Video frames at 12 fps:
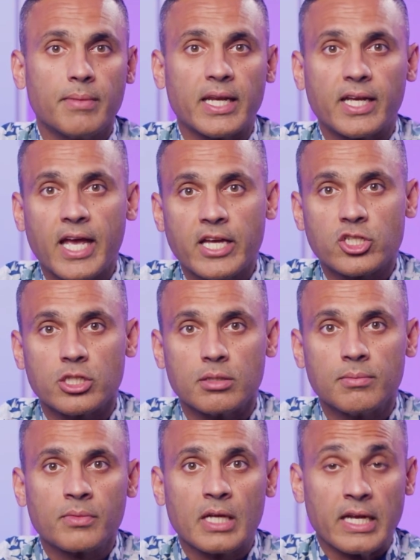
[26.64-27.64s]
medication.
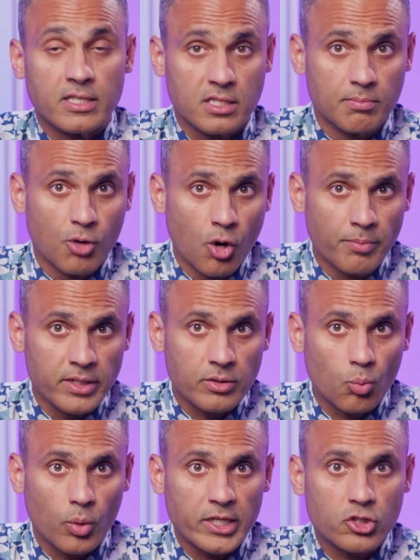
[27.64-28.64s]
And it's the moment
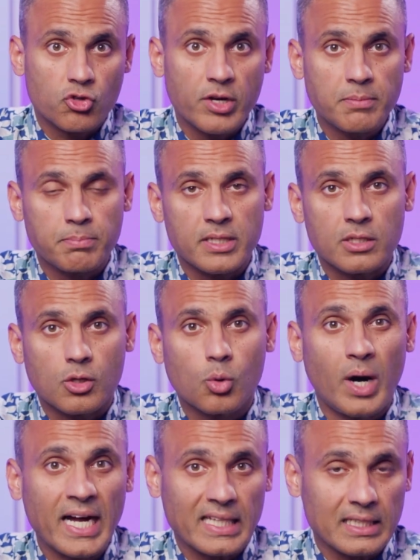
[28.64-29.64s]
where treatment
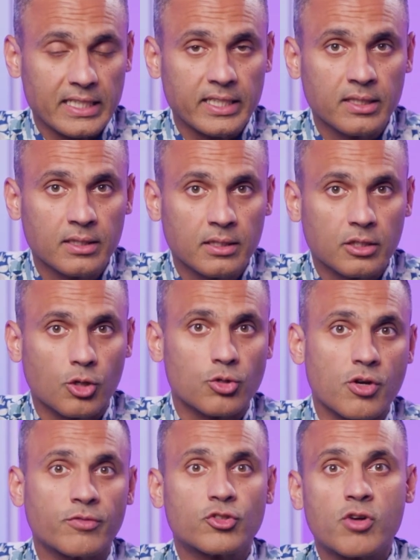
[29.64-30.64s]
quietly goes
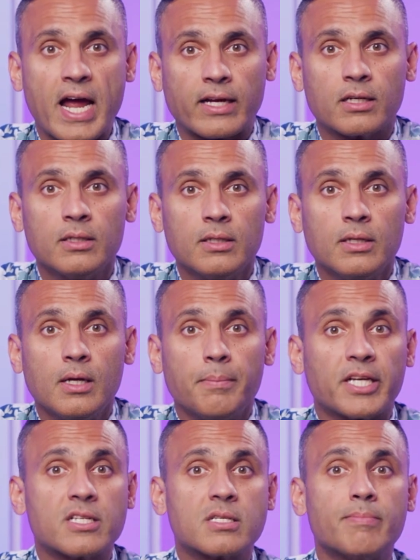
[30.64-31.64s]
off track
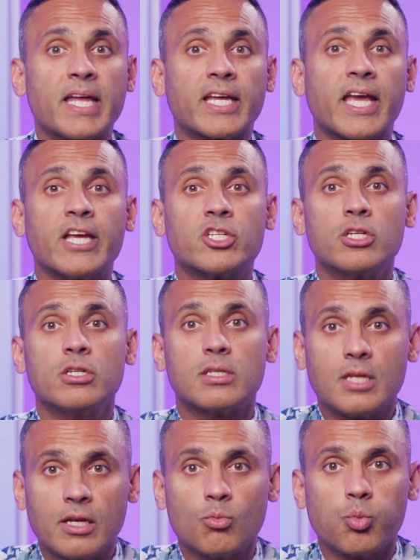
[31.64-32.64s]
because the medication
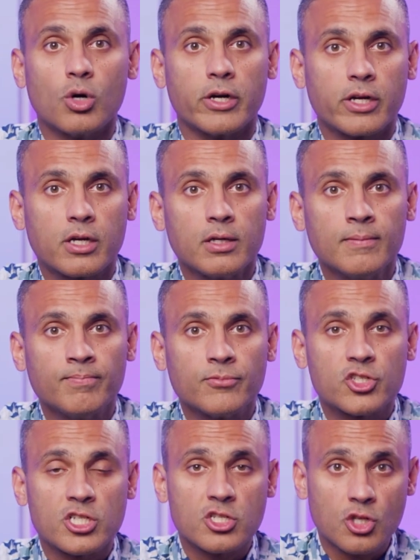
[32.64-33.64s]
did work,
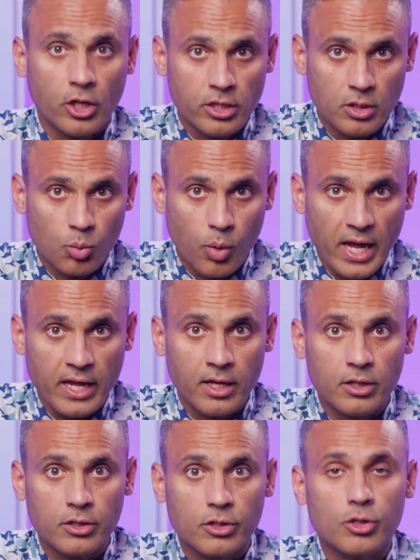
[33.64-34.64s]
just not in the way
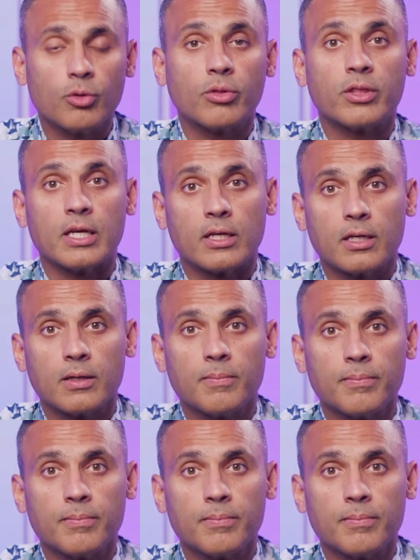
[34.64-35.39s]
you think.